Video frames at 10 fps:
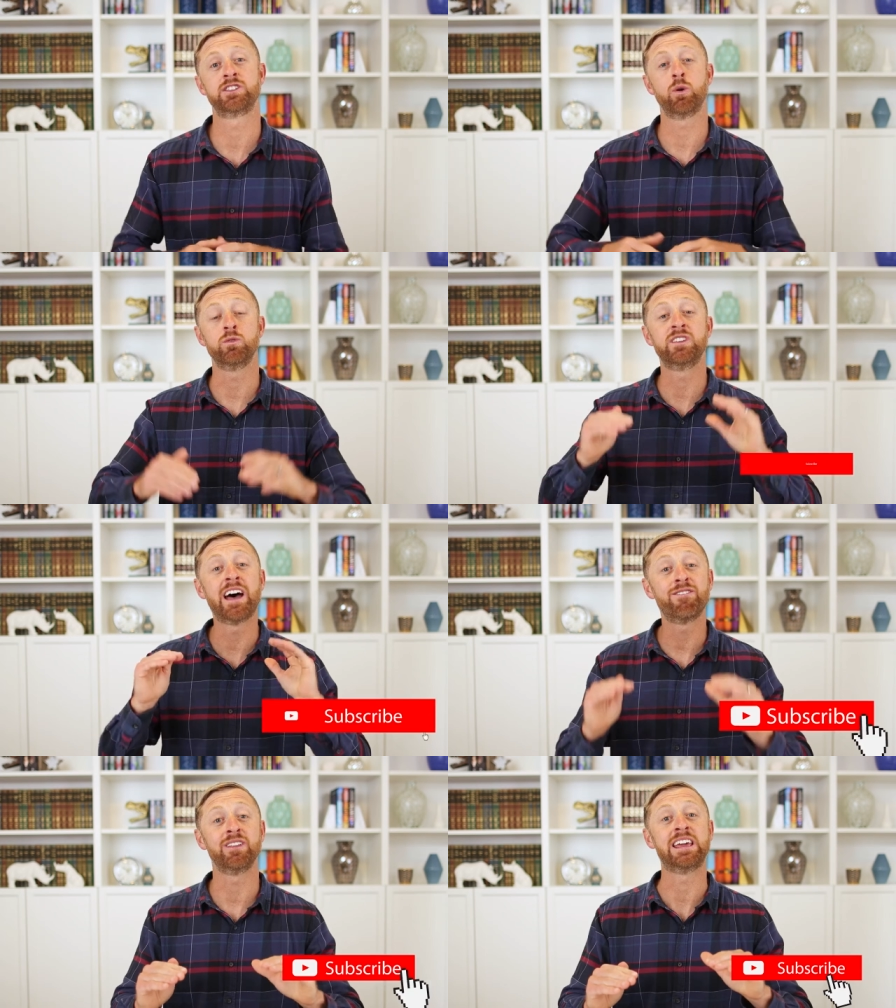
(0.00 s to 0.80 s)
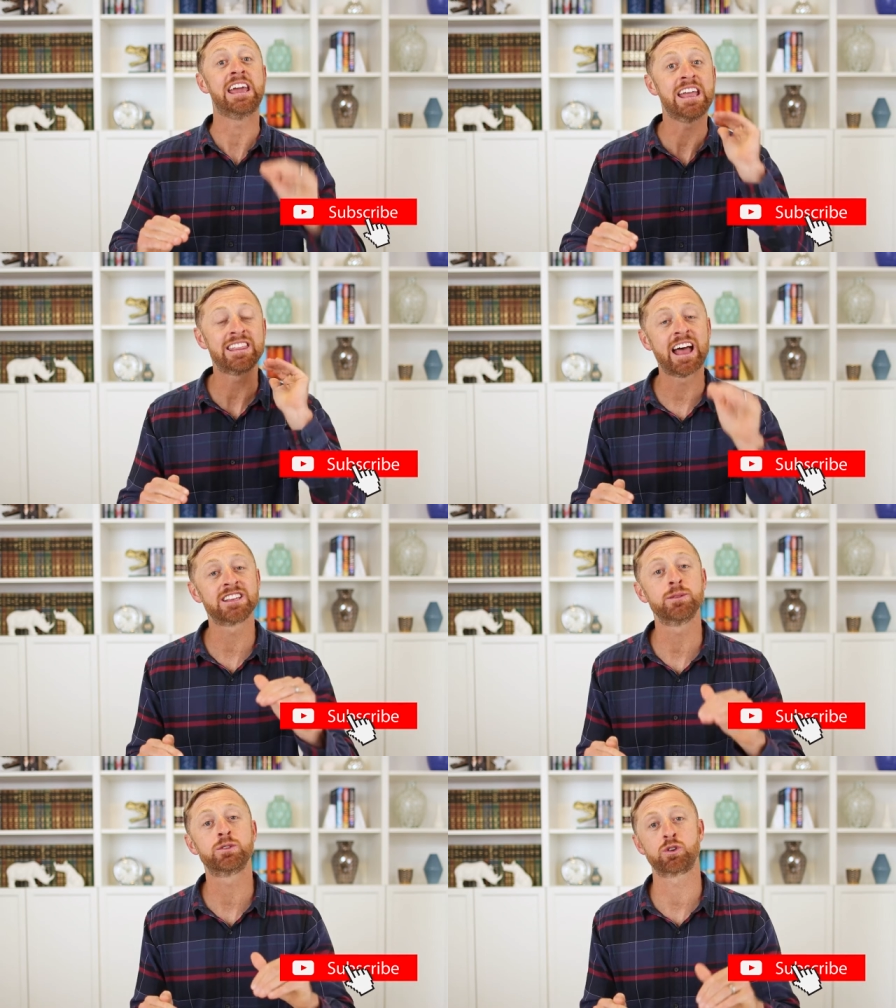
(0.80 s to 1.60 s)
So definitely hit
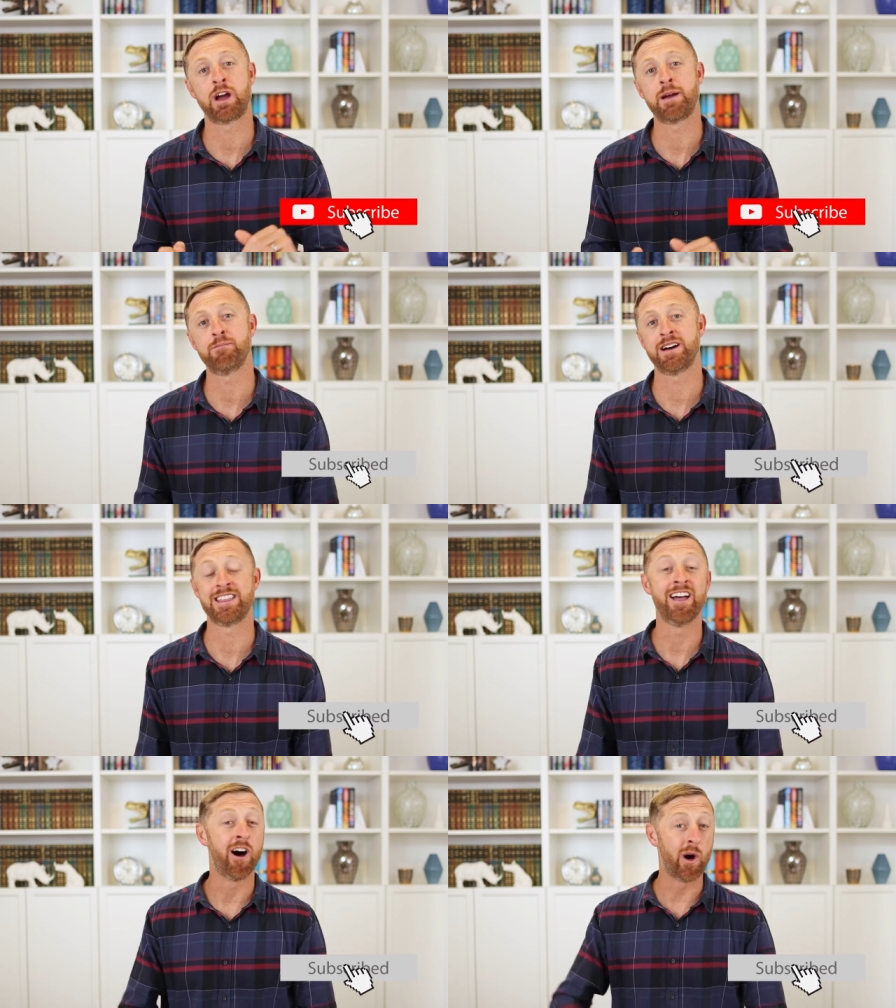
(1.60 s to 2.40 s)
that subscribe button.